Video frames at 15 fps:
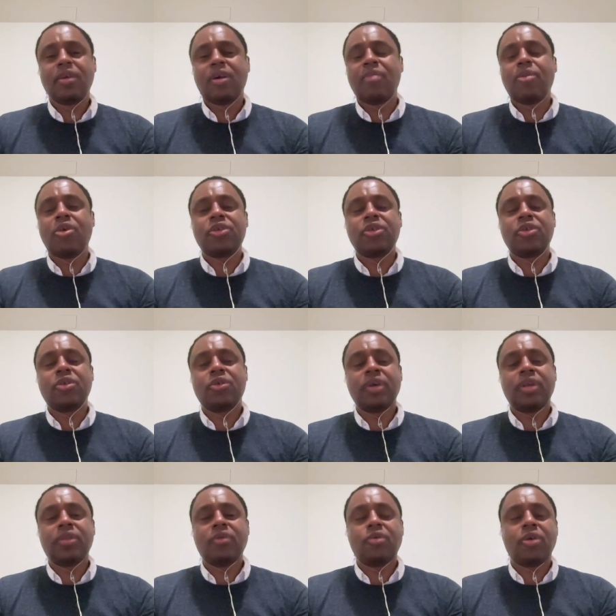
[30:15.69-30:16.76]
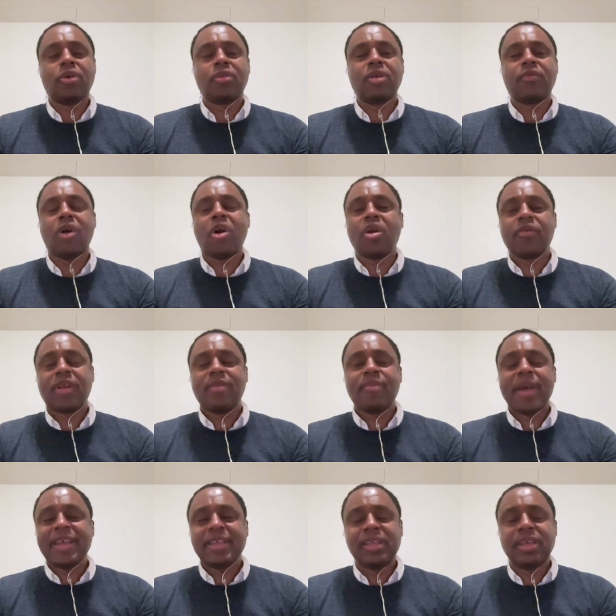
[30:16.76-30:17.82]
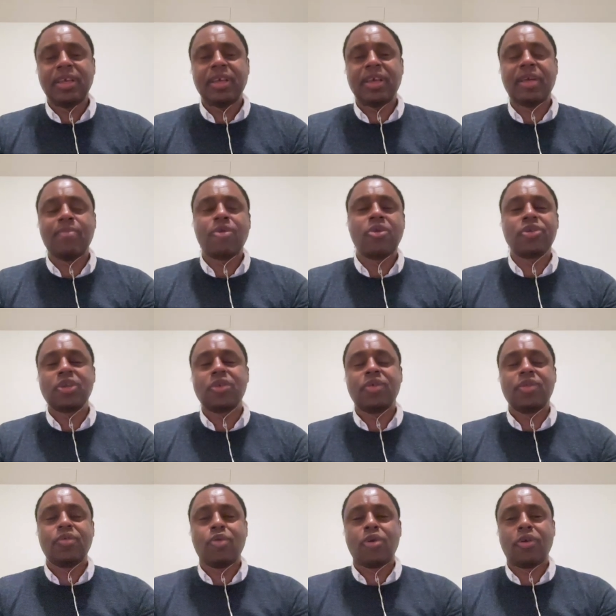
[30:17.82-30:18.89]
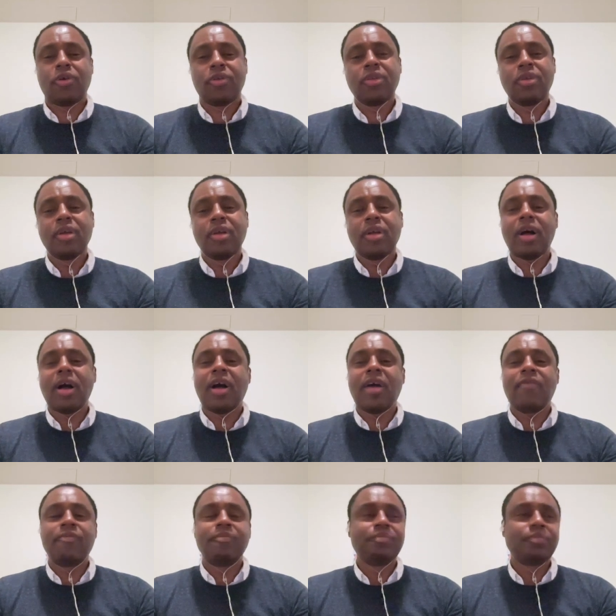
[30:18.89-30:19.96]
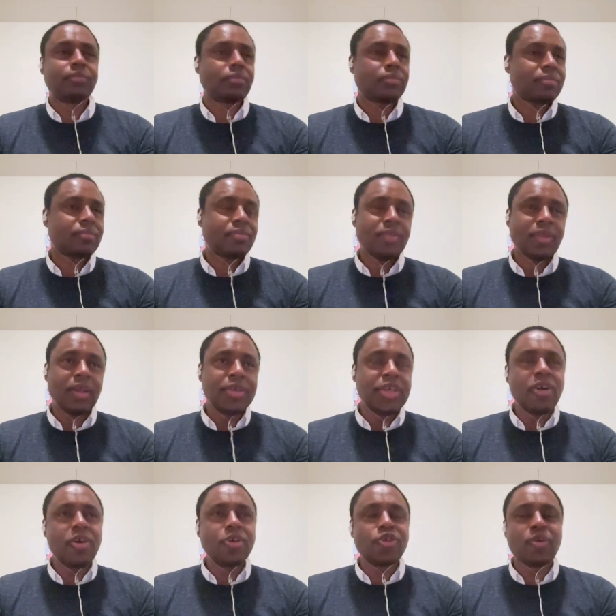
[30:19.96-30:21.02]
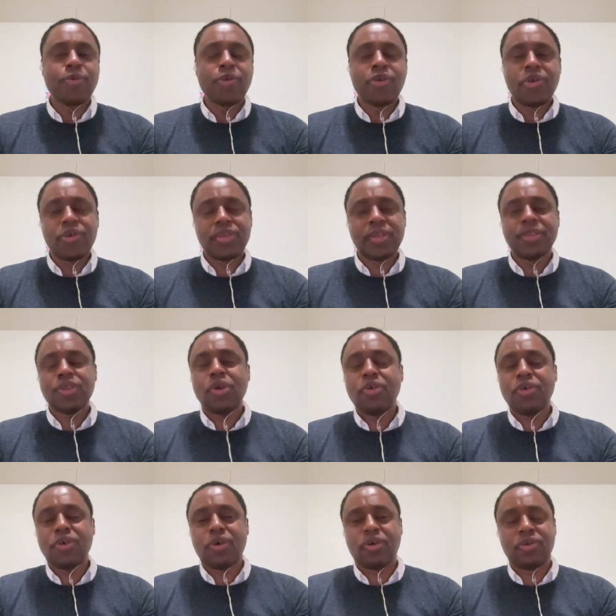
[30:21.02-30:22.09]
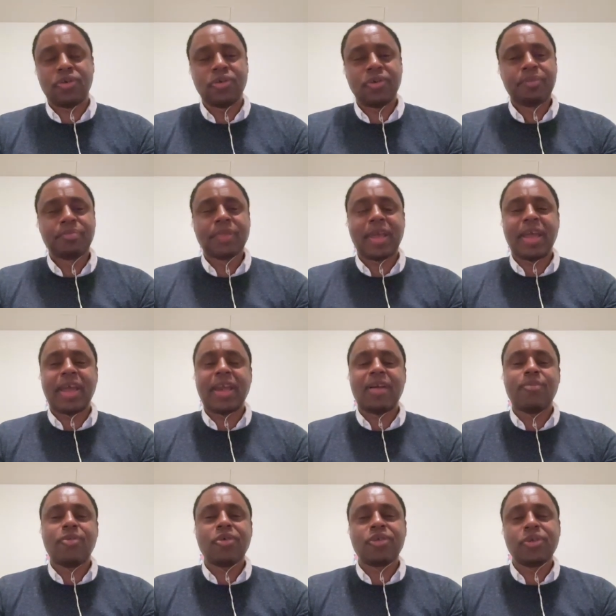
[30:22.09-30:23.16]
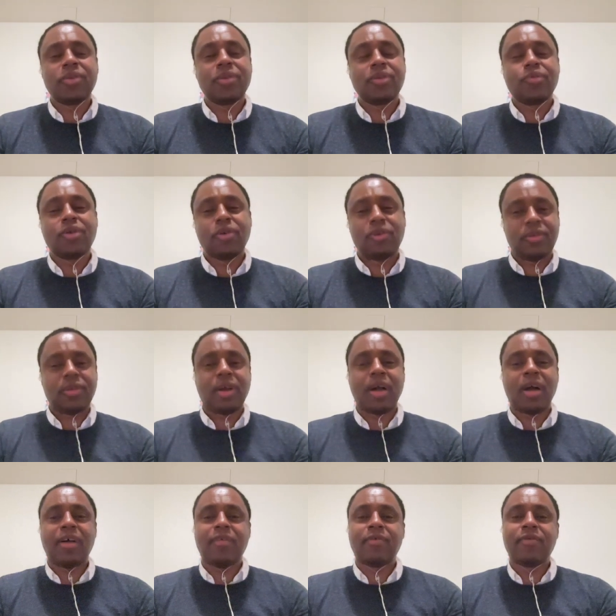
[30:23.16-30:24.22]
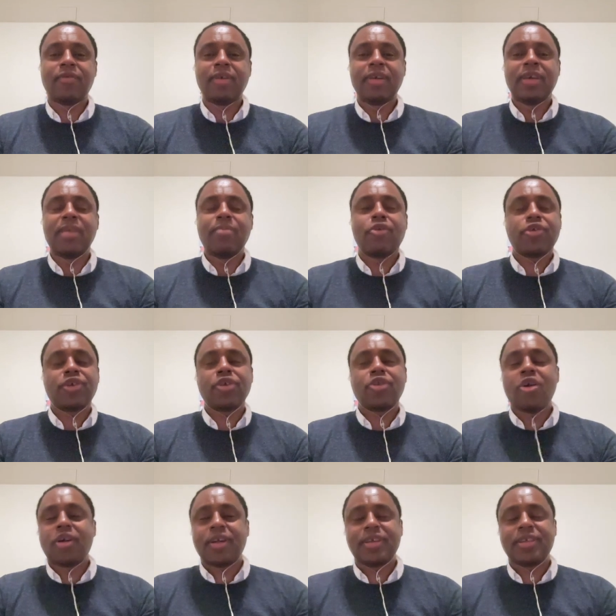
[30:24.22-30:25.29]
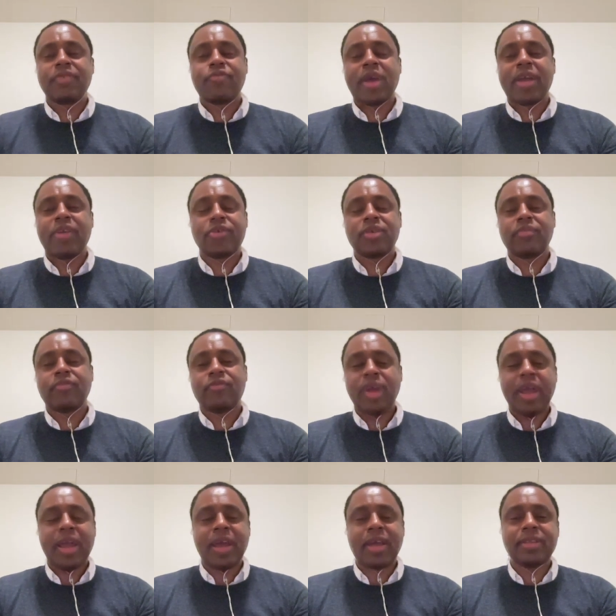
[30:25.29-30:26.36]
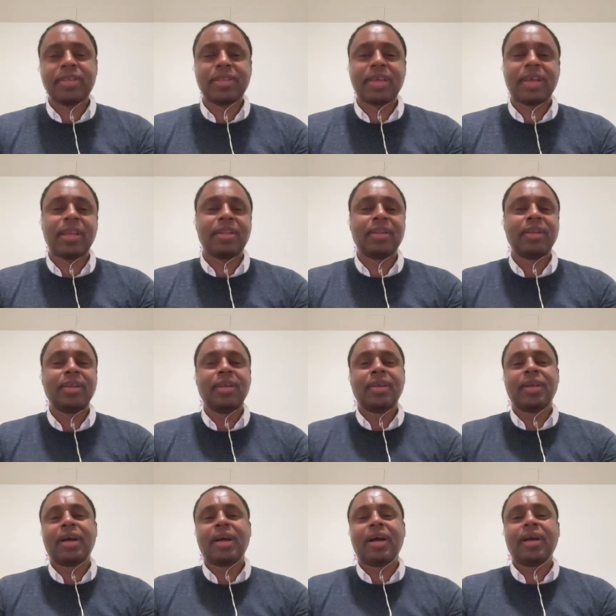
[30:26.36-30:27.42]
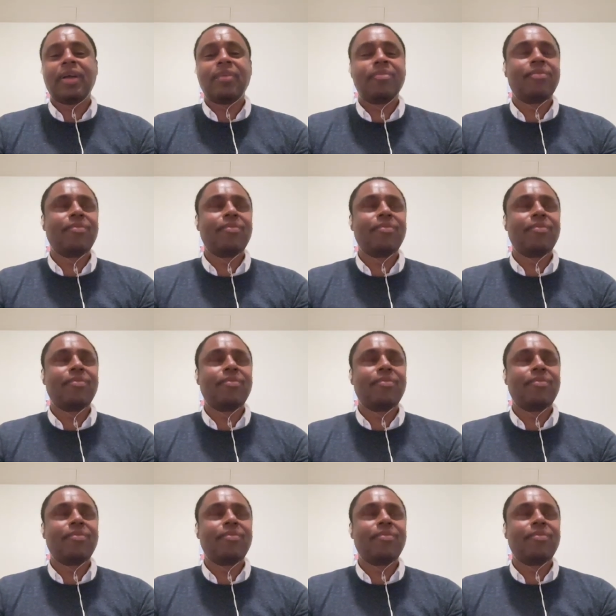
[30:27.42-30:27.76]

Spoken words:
I'm also in the world of Harvard and MIT, and I'm also in the world of young entrepreneurs in Togo, and I'm also in the world of emerging artists and writers in France, and uh,